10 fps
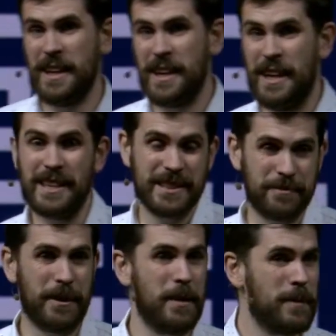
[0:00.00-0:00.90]
And as a
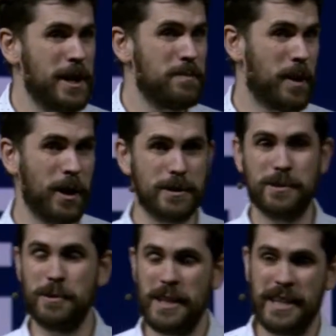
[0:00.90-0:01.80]
family,
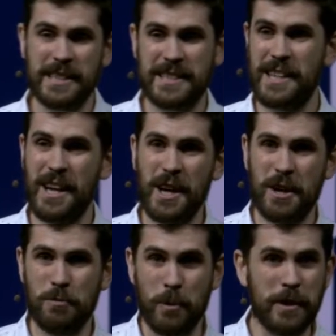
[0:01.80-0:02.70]
post-release,
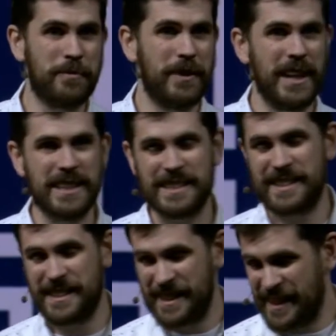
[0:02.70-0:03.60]
we
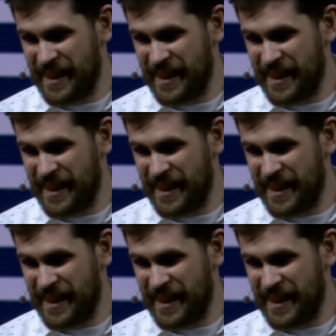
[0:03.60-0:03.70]
faced